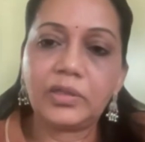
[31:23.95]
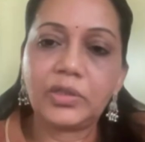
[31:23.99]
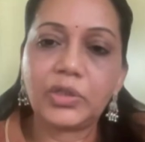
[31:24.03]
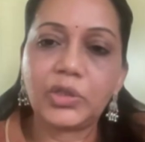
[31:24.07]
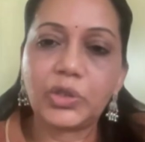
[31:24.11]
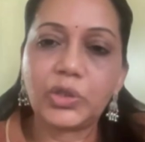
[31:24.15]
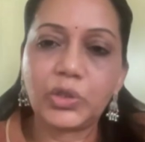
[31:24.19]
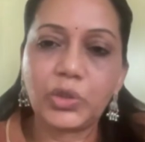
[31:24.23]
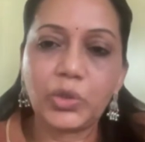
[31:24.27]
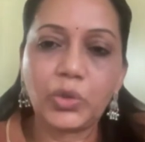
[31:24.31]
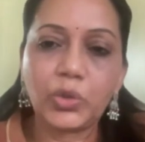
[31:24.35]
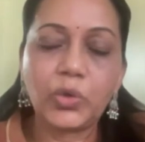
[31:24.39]

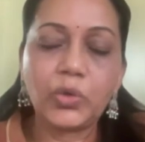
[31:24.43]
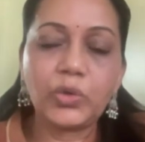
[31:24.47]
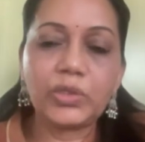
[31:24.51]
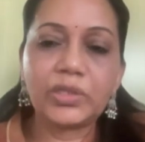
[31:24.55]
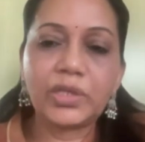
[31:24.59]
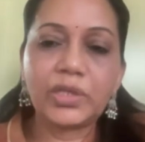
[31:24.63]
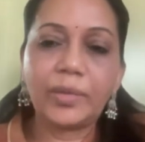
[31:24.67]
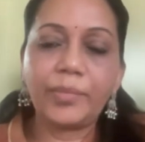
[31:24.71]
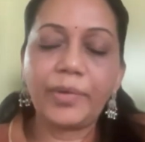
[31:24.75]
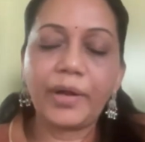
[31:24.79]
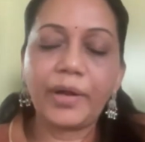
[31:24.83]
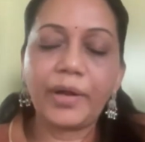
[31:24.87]
show
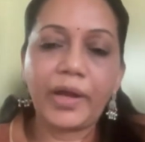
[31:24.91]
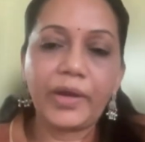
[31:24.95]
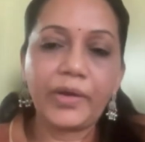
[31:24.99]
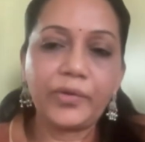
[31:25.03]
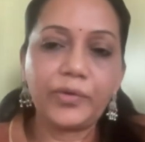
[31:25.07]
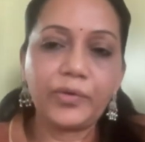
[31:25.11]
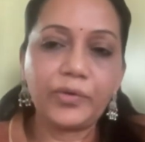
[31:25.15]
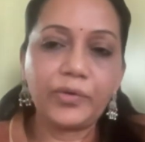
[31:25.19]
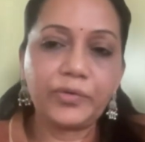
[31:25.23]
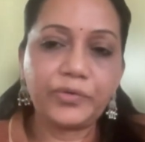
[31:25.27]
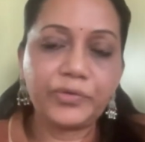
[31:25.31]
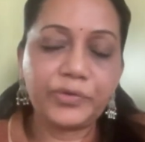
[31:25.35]
some
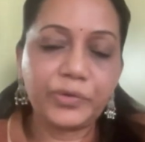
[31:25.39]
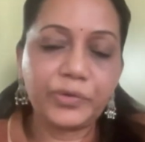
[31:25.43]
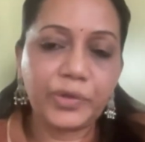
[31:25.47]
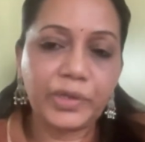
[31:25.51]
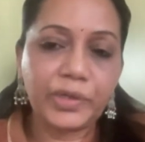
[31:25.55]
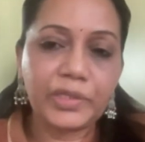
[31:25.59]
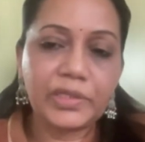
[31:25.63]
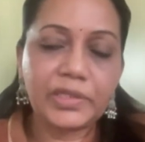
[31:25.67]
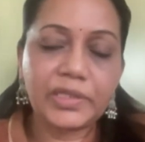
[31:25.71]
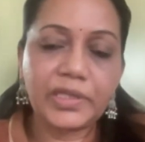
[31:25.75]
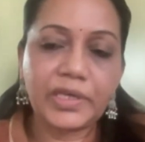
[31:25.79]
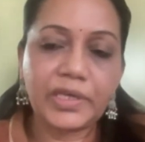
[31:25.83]
kind of, you
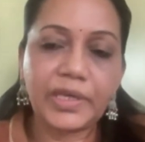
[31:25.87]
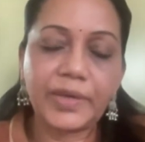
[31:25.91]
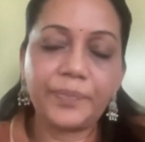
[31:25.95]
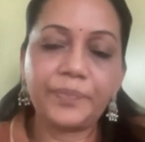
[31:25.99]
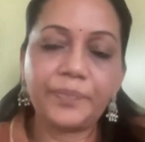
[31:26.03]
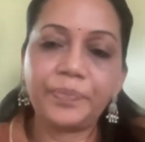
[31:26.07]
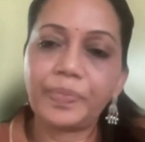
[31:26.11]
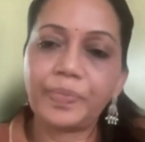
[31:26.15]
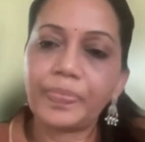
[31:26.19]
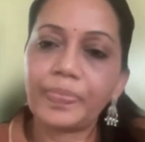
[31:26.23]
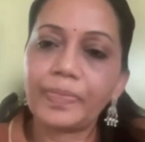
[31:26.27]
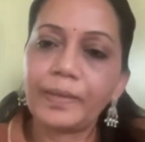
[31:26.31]
can
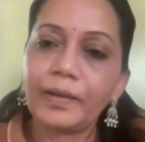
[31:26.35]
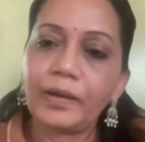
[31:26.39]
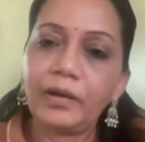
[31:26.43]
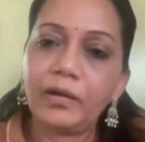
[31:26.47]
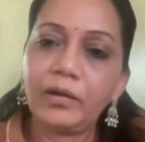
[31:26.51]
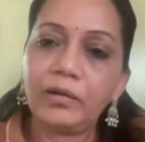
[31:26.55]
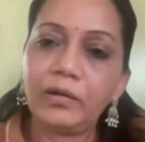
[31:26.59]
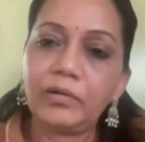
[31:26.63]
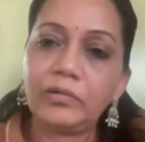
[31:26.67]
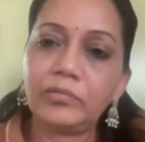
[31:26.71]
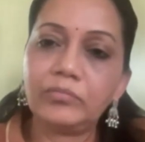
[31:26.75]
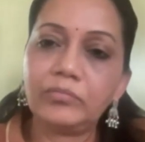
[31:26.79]
say,
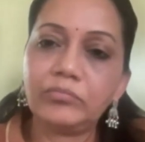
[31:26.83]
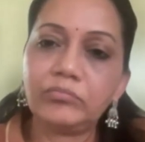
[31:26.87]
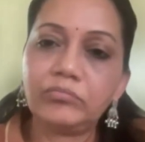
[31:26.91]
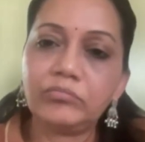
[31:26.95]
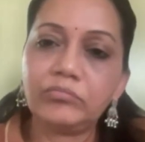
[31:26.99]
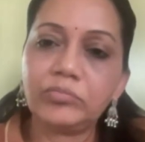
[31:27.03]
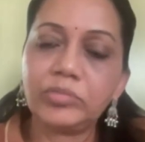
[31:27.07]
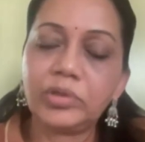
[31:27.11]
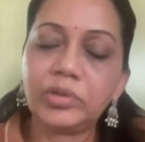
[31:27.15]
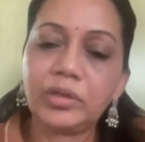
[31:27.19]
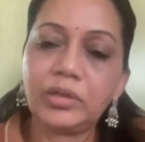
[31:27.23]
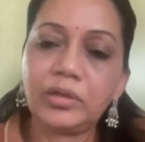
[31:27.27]
uh,
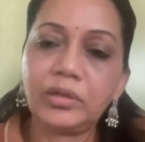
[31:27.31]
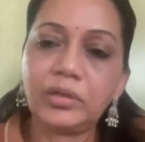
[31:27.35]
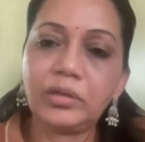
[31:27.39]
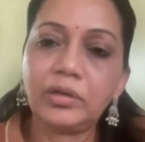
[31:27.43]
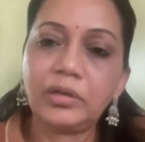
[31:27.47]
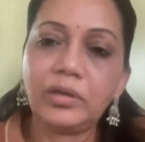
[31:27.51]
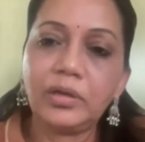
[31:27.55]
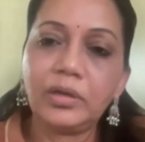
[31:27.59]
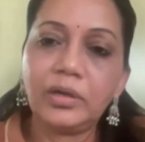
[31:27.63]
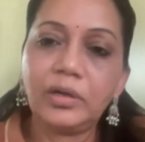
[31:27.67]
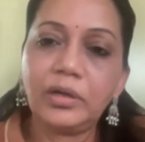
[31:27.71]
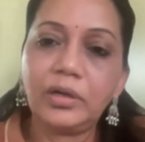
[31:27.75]
uh,
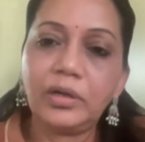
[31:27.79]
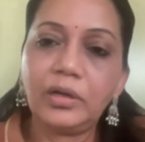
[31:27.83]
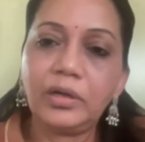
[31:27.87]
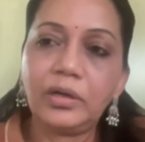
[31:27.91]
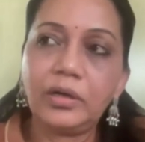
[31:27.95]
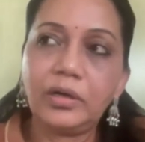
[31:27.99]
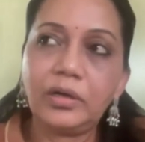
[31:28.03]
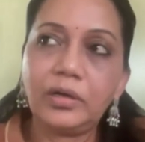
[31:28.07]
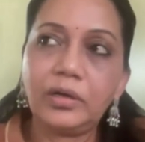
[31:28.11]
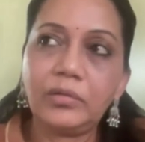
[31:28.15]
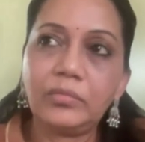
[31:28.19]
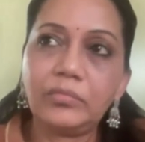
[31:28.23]

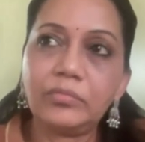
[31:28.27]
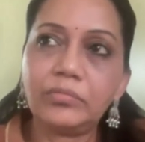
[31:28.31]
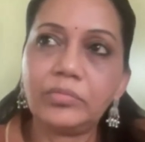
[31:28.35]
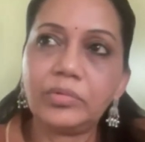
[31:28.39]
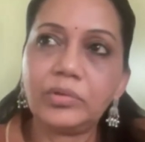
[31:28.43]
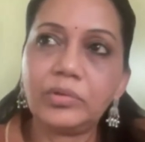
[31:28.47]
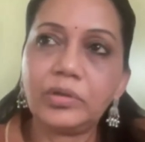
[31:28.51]
uh,